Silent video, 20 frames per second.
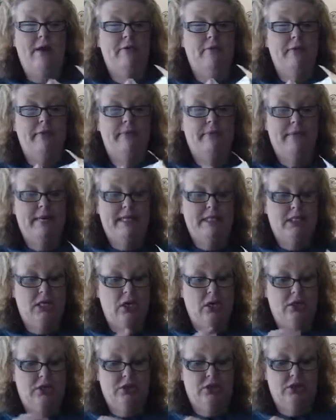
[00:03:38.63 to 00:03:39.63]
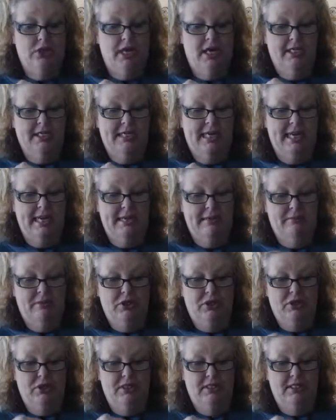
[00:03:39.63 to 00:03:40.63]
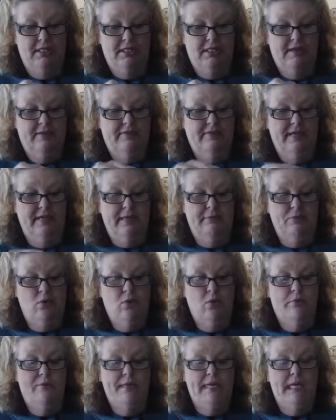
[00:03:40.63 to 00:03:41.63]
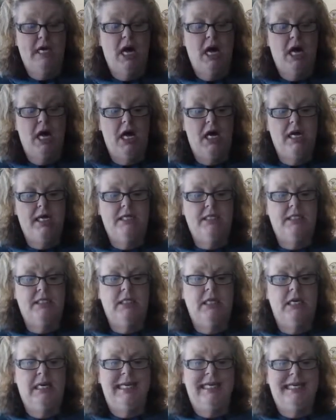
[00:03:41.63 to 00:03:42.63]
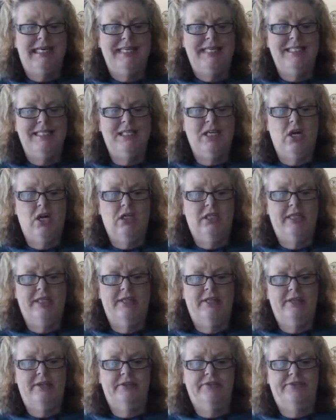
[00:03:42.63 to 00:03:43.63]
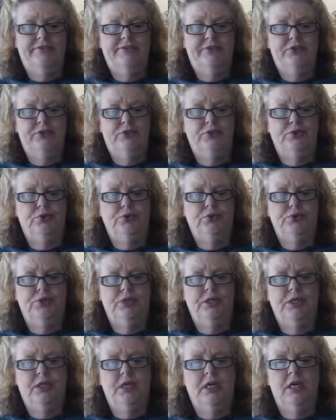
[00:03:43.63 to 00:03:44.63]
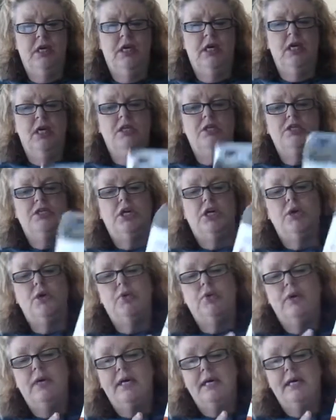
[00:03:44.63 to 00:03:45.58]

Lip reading: Remember, my dogs are not taking much of this stuff anymore because it's all in their food. So